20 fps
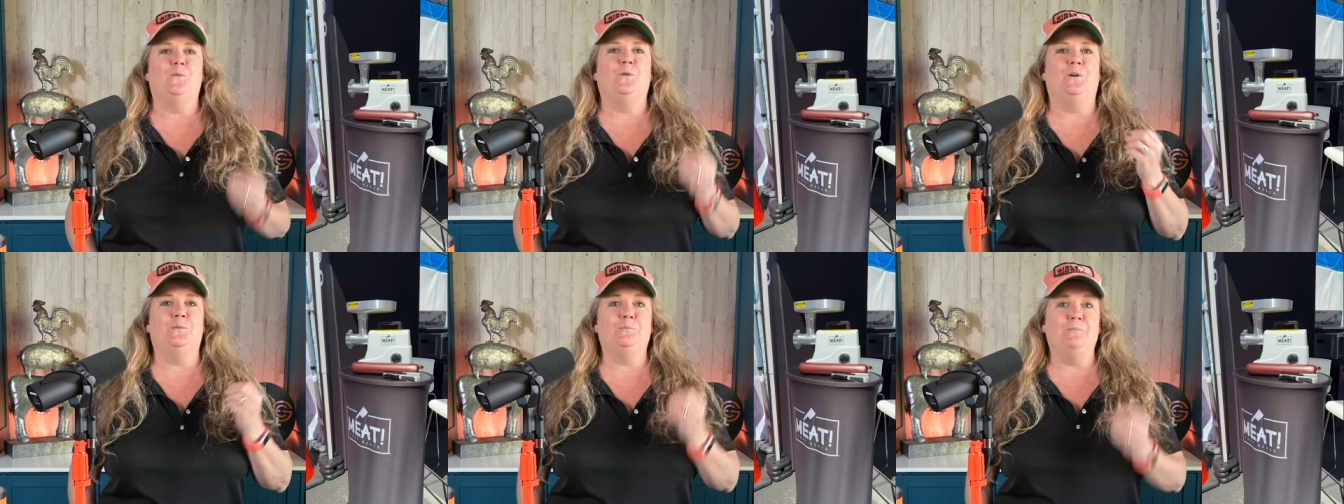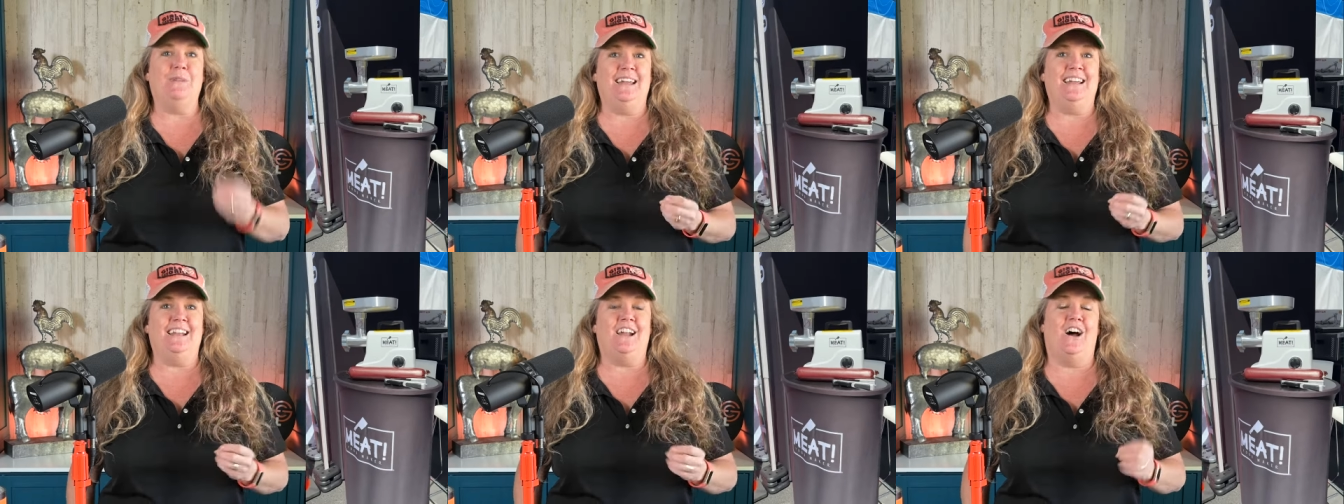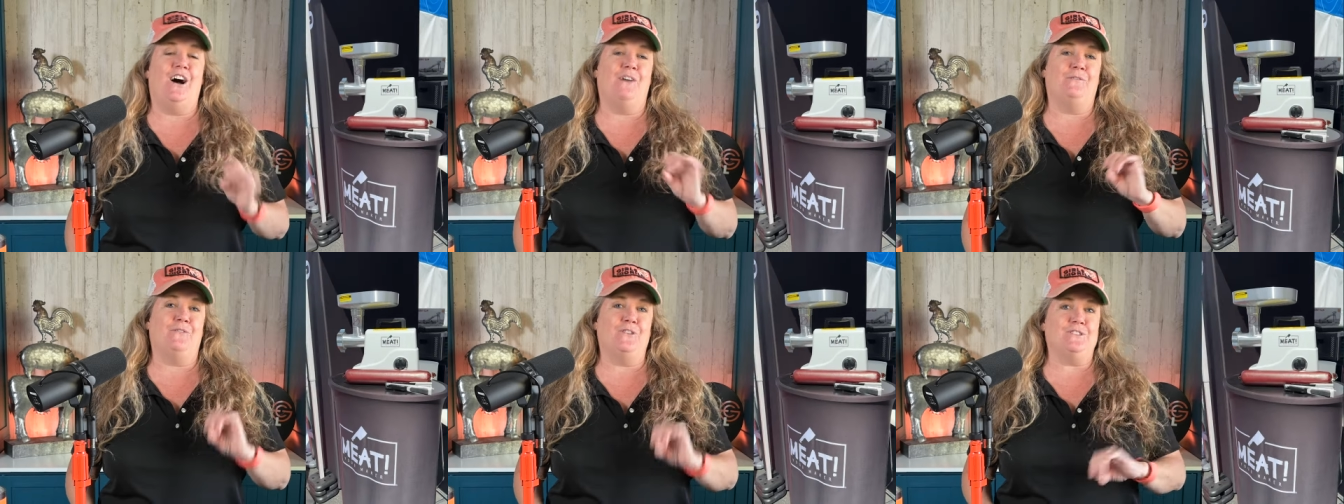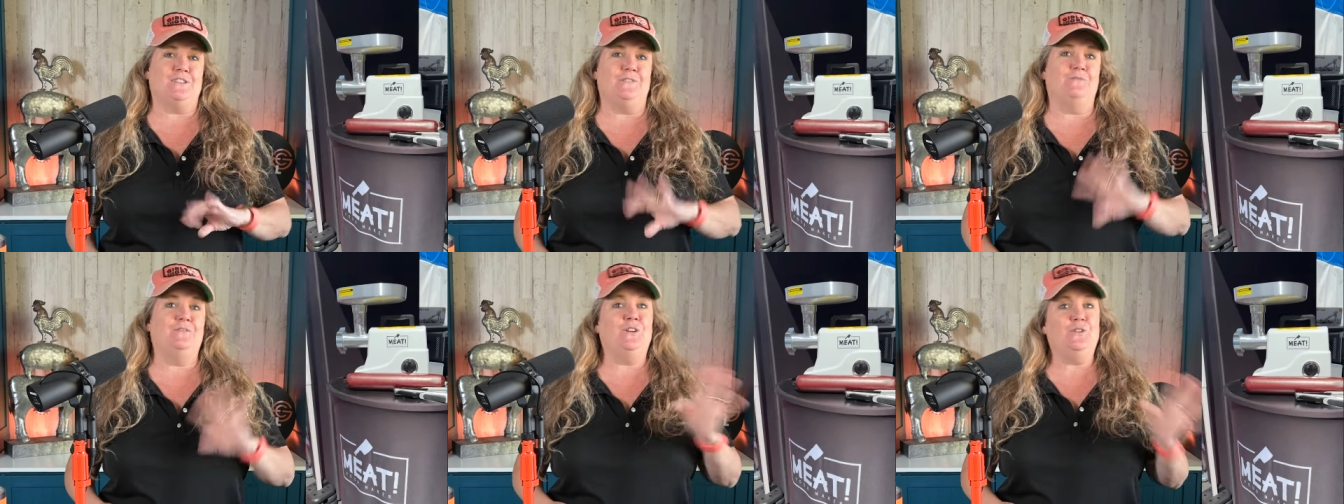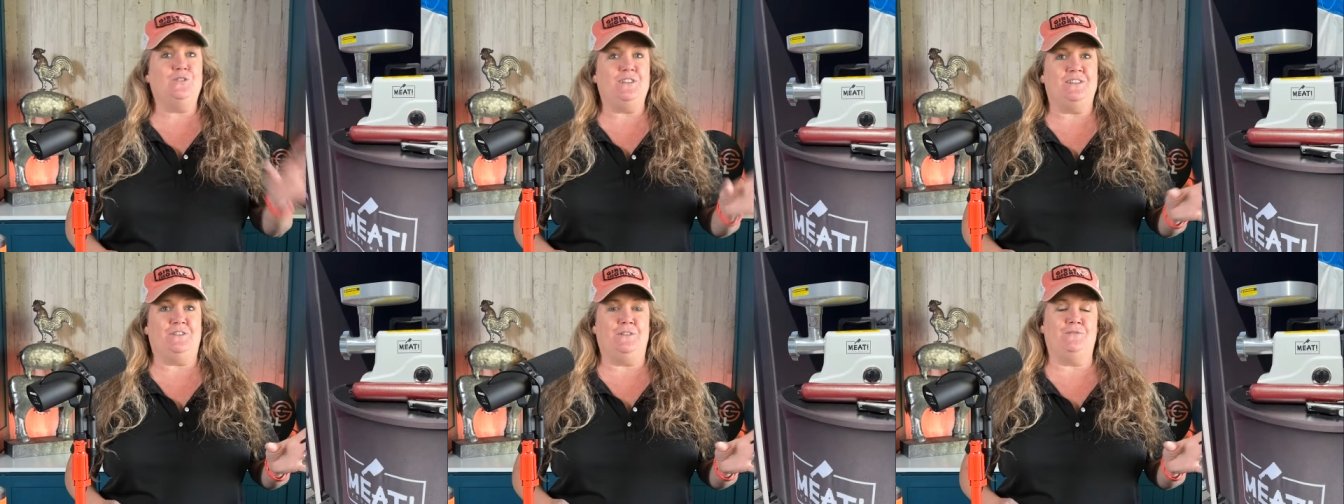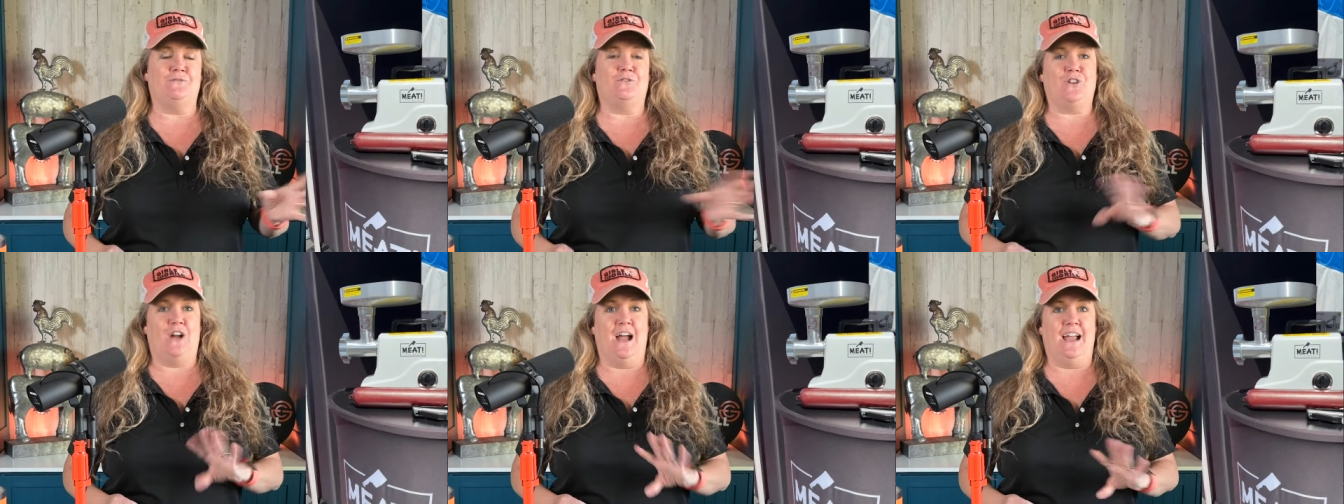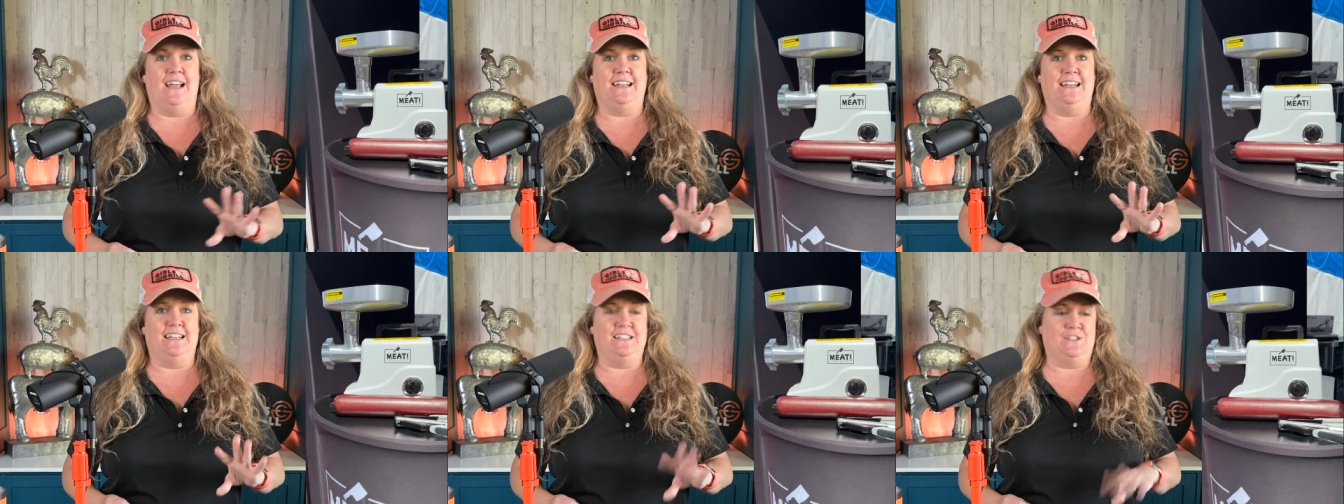Well, meat offers a few different
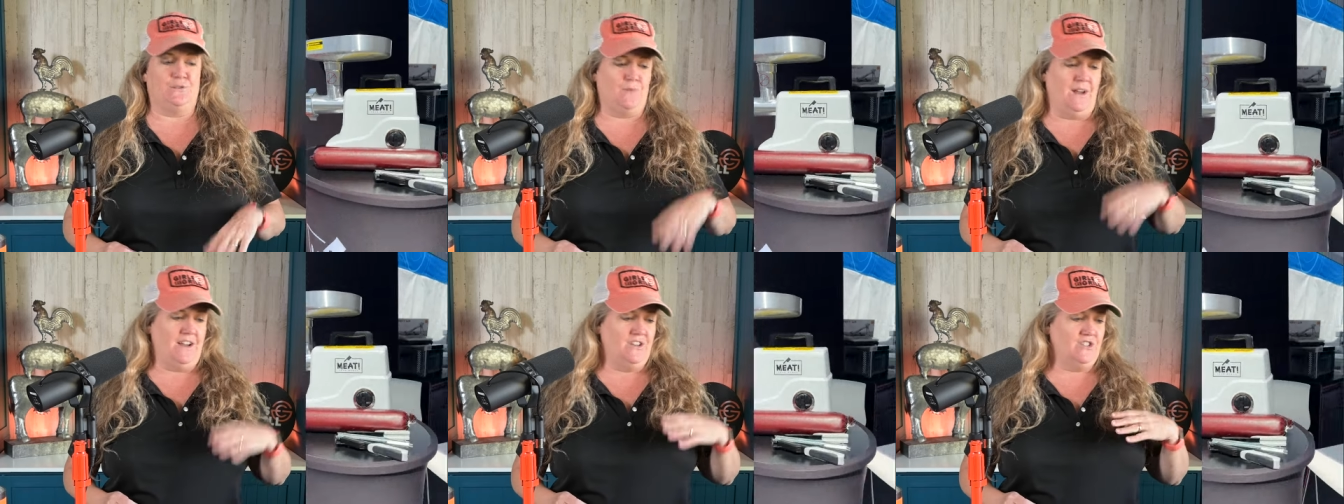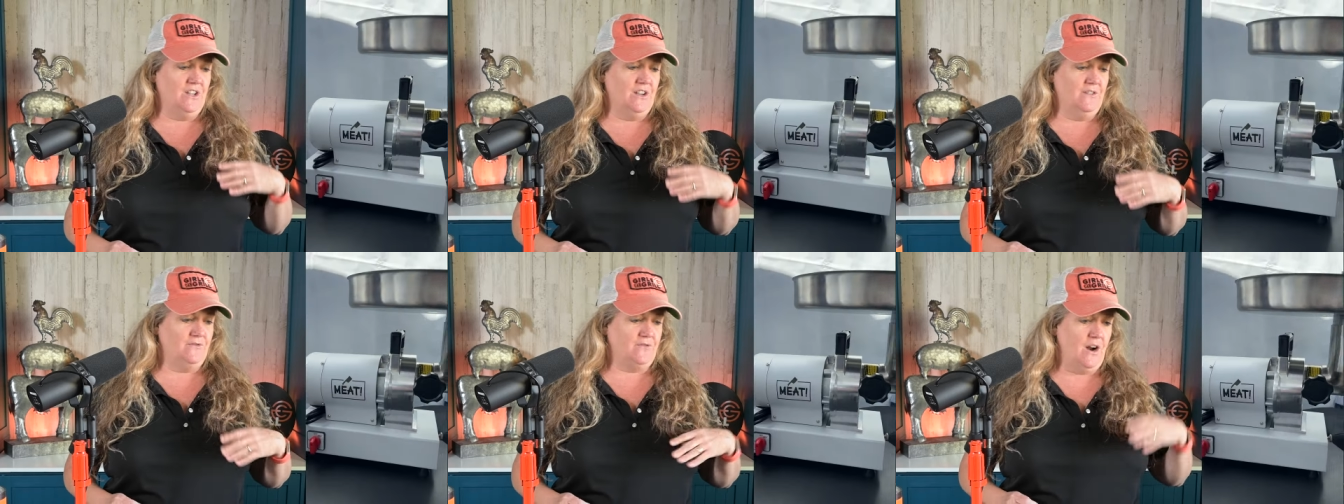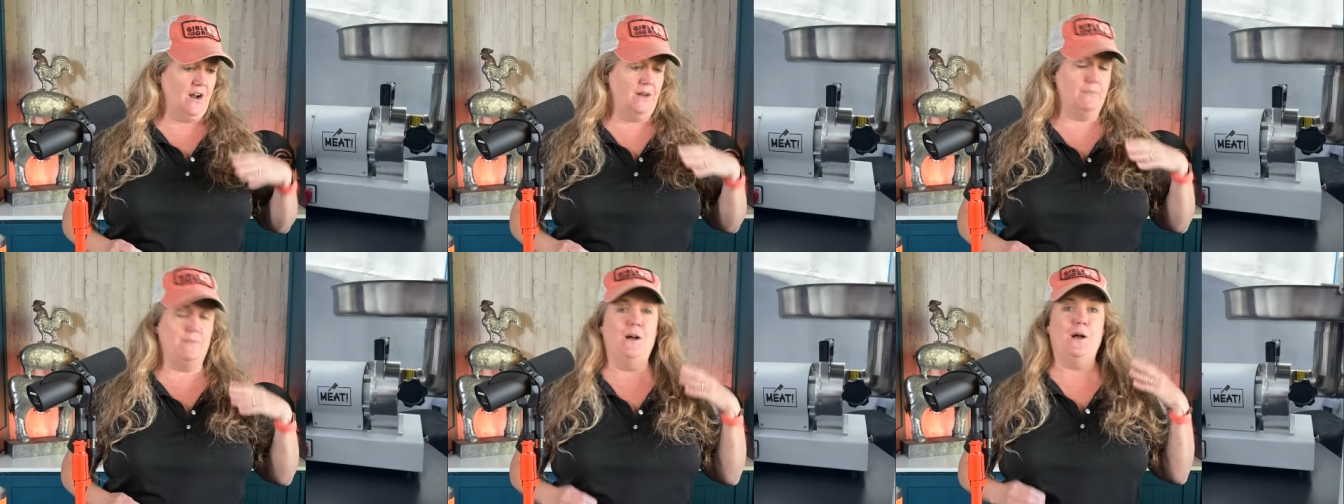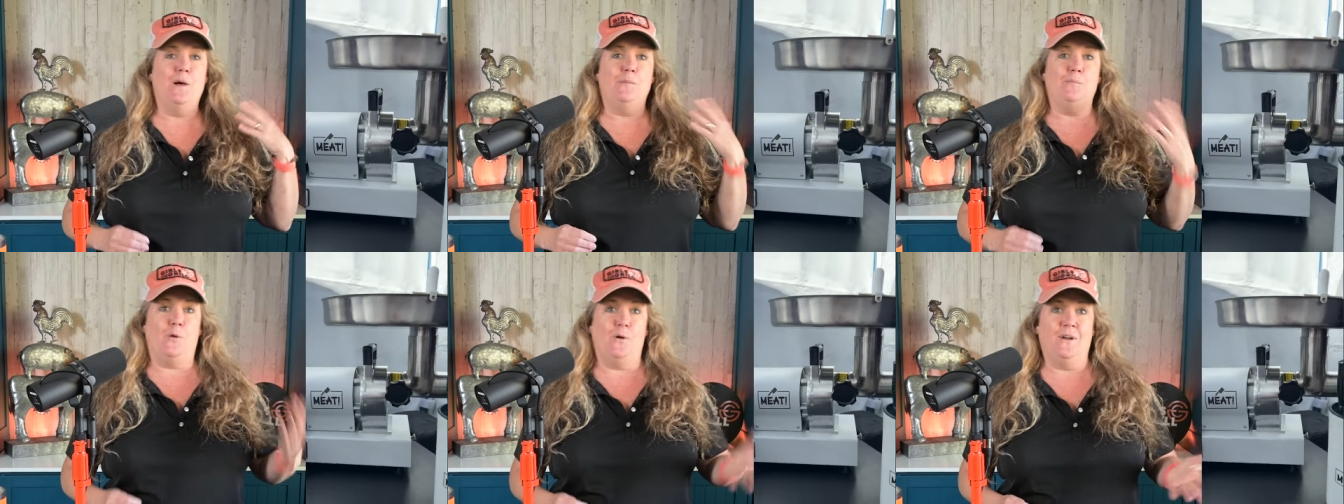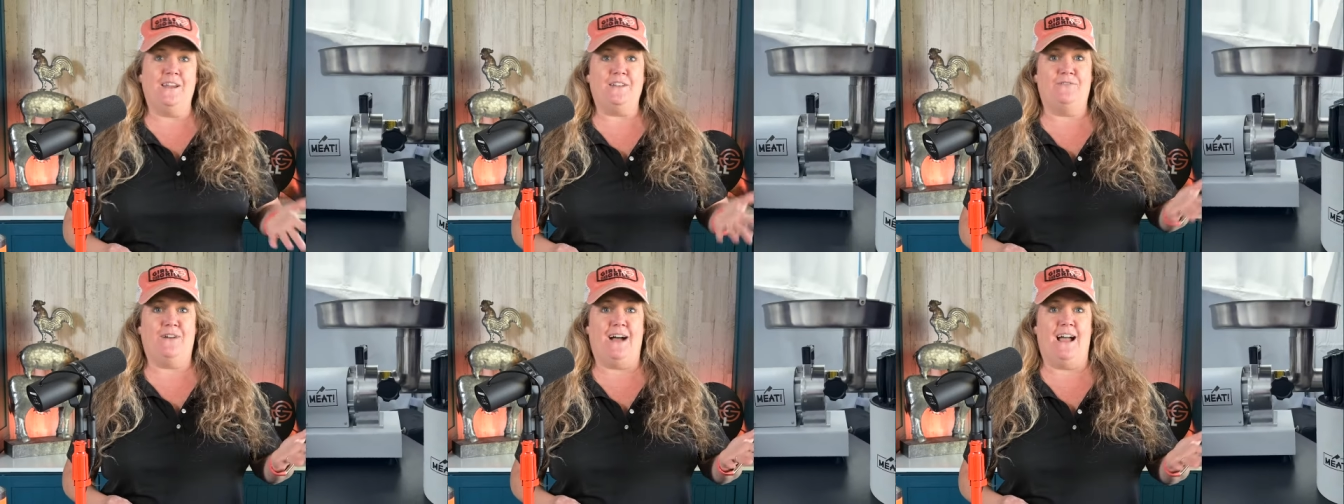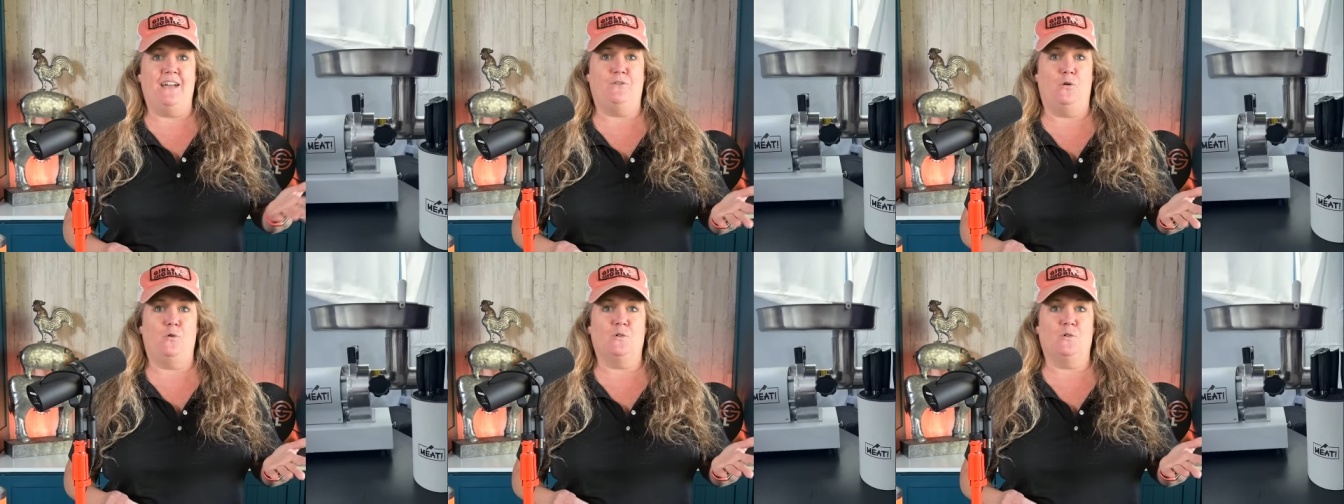varieties ranging from 0.5